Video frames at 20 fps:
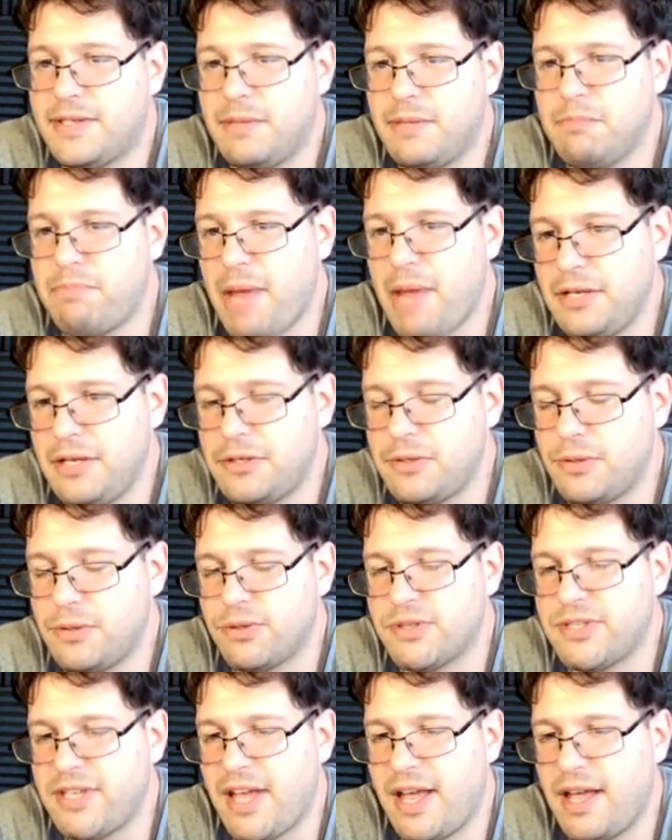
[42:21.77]
and Paint Tool
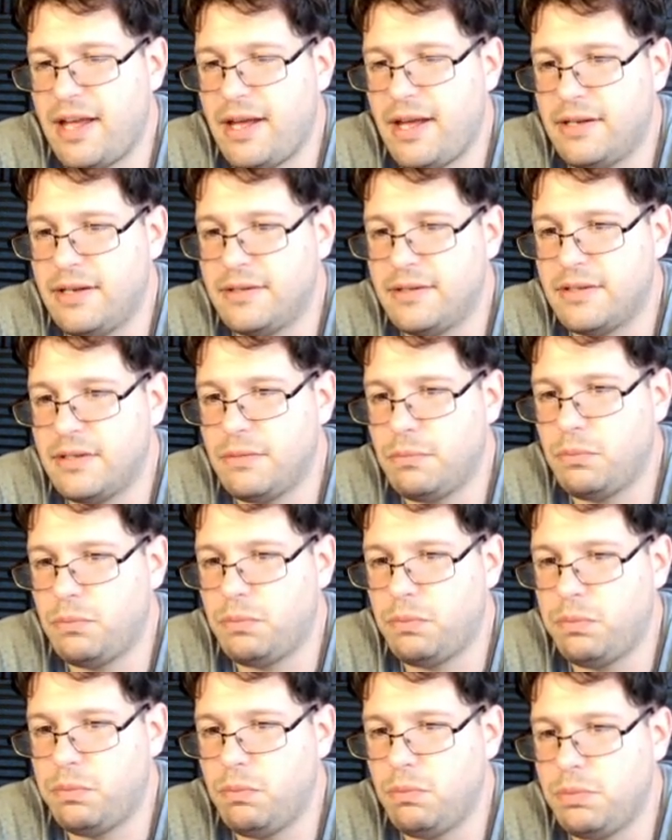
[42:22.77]
Seiya
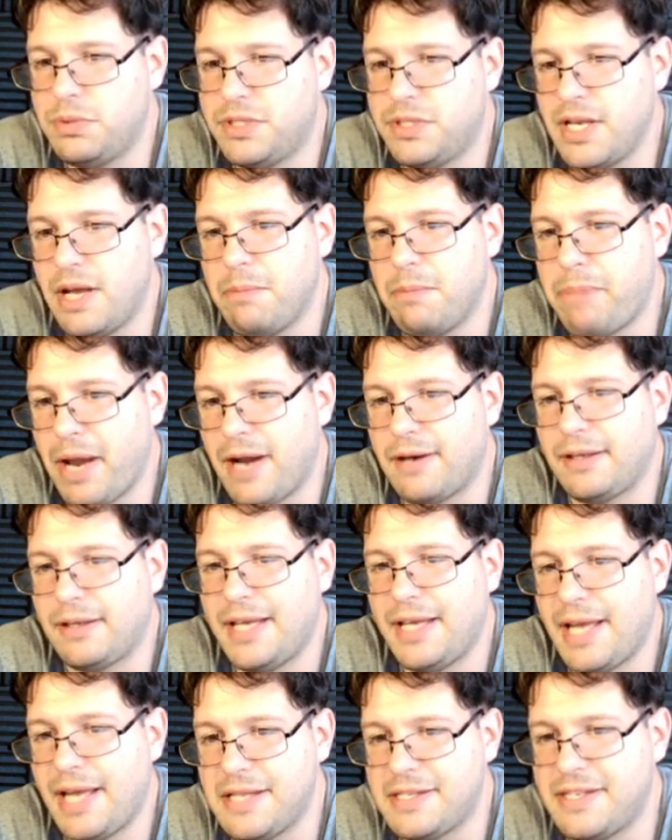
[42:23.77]
barely
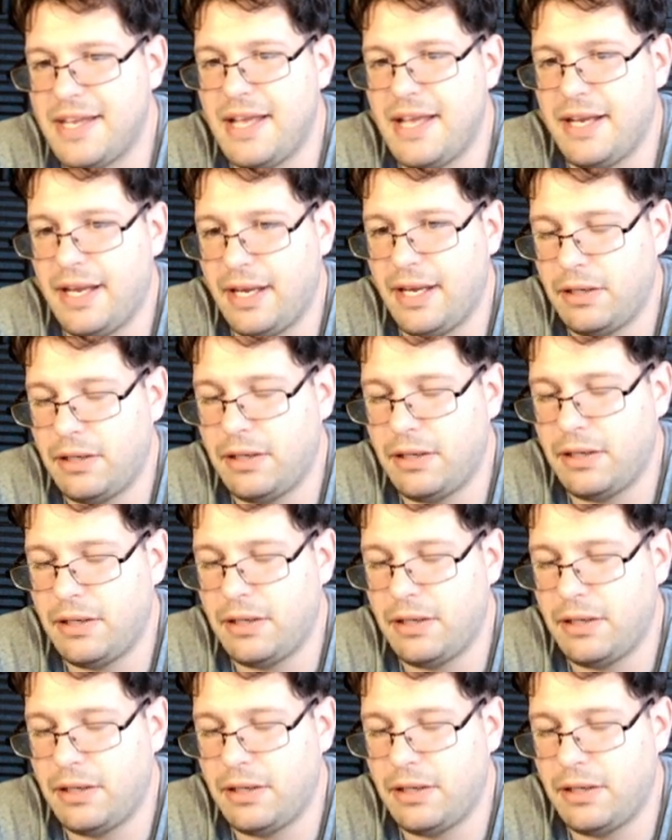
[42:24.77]
gets any.